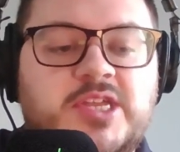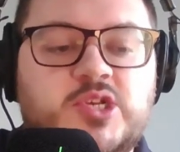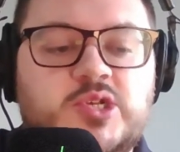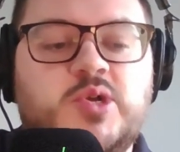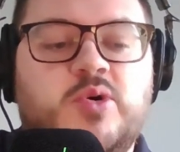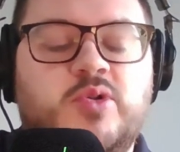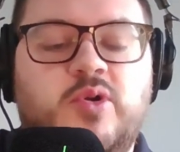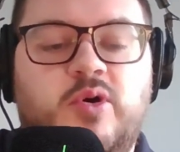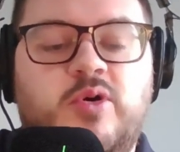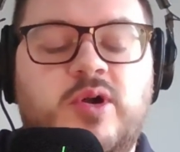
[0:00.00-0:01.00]
you just don't
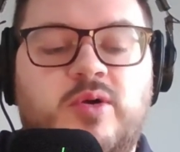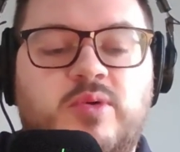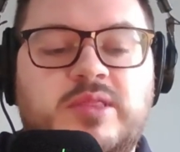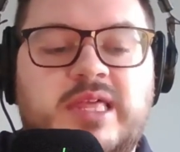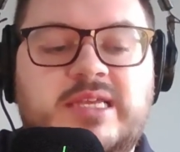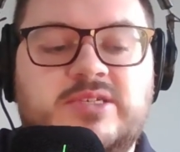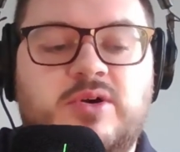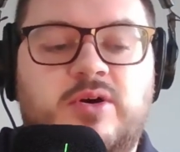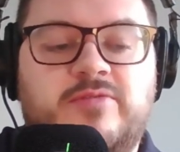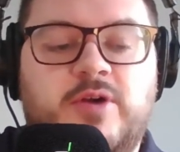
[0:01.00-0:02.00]
know with these
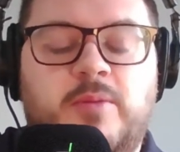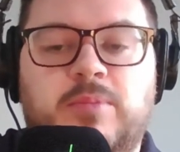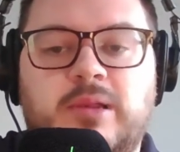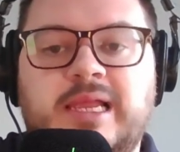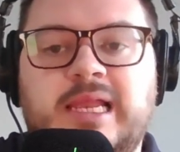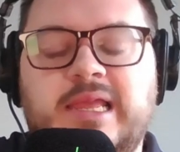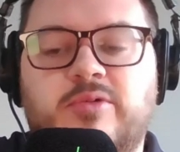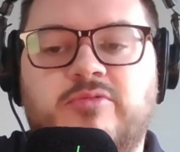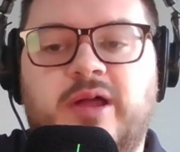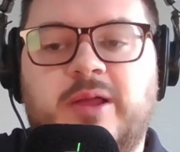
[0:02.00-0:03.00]
sort of completely
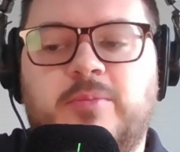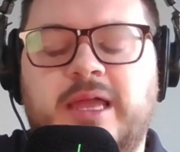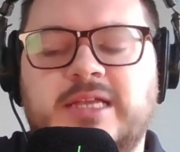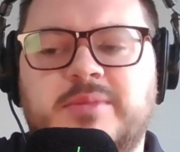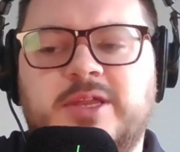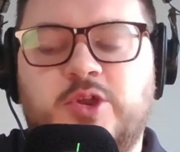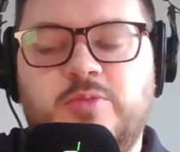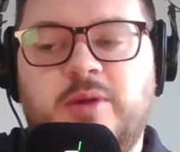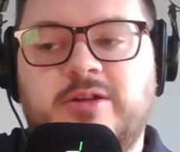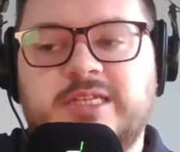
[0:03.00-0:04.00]
unranked players. I mean,
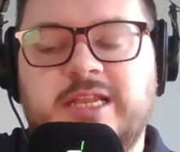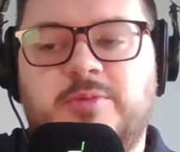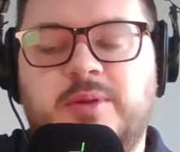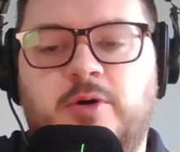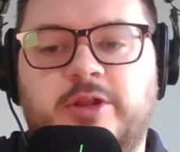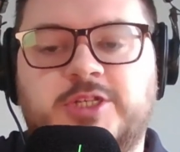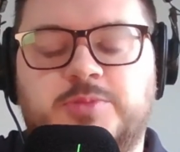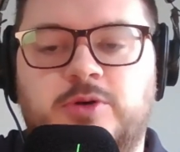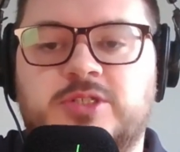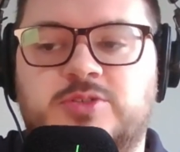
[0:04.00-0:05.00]
Kumar is a little bit more
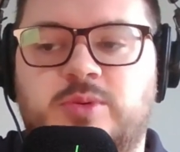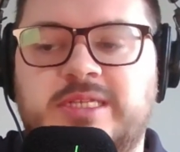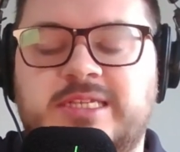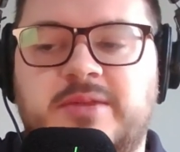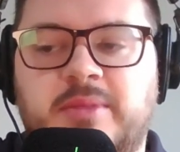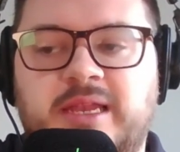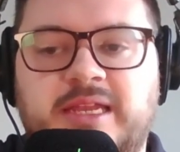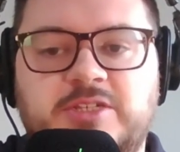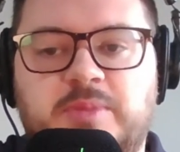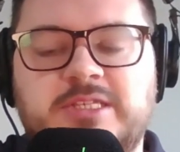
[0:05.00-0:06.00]
exposed than Suic,
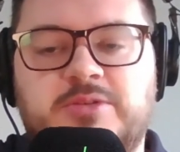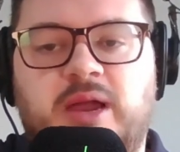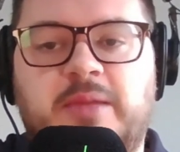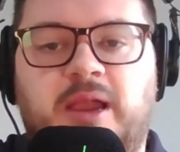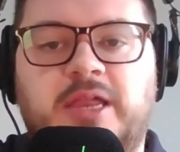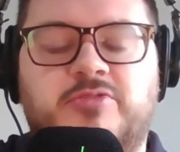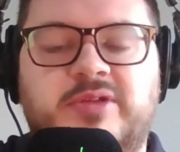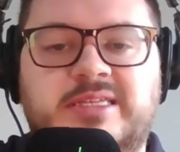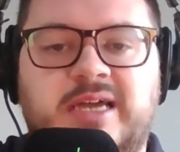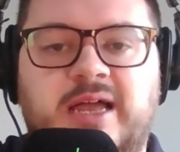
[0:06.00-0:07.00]
admittedly. He's been to Ali Pali
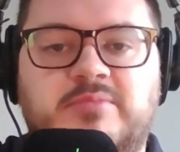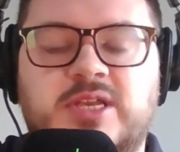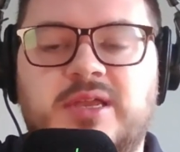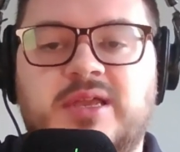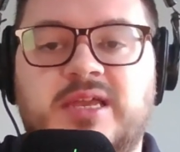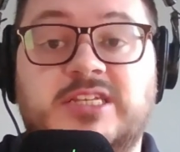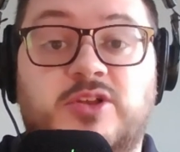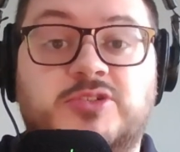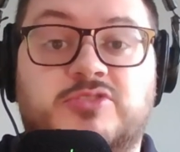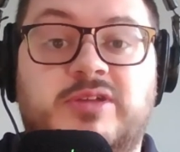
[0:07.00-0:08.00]
3 times. He's
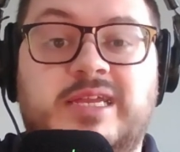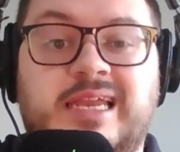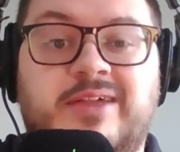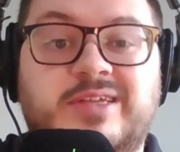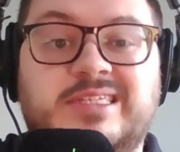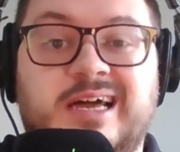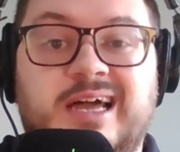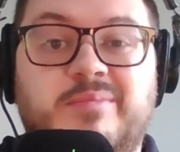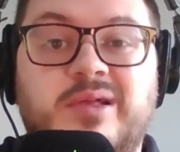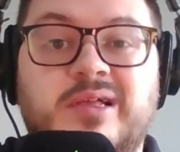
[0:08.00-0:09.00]
lost 3-0 every
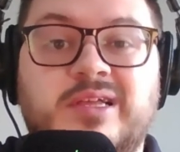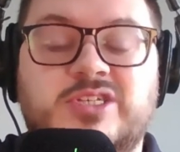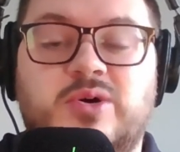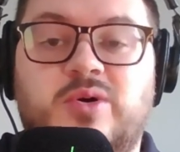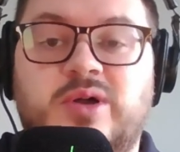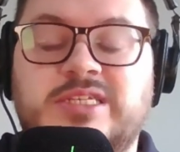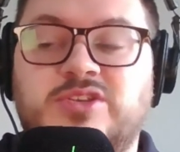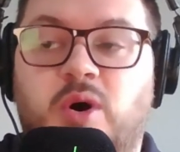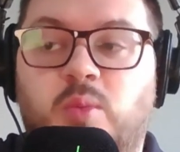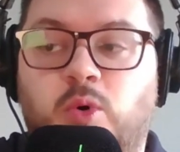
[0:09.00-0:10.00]
time, so he's
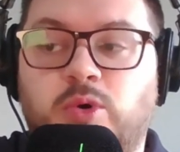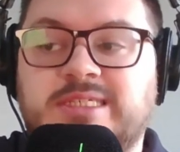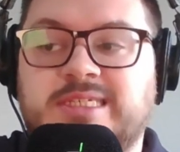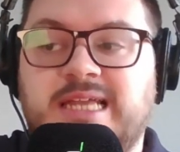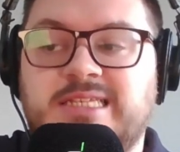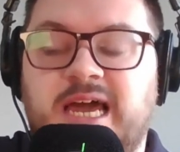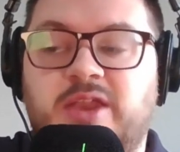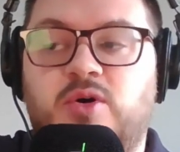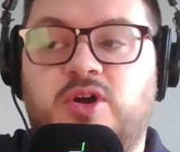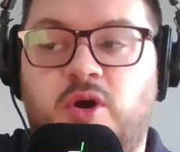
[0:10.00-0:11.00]
not won a set. I
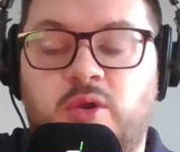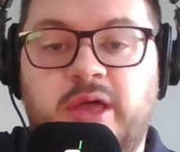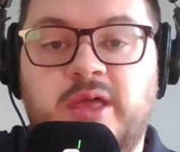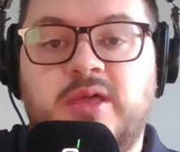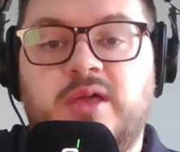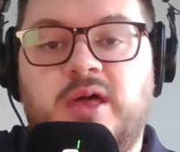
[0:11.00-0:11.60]
know Connor,